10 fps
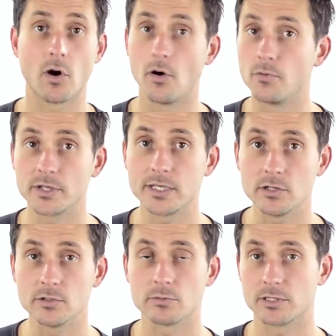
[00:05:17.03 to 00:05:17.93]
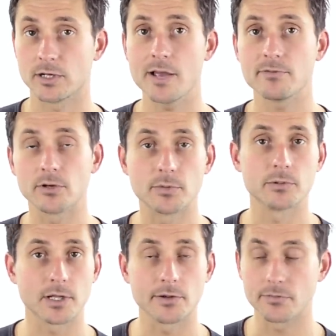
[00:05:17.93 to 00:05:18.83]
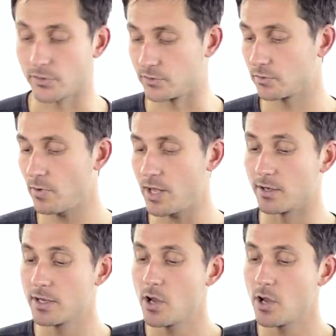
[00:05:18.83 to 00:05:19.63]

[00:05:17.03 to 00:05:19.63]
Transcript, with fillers: only use with your iPhone, but with other phones as well.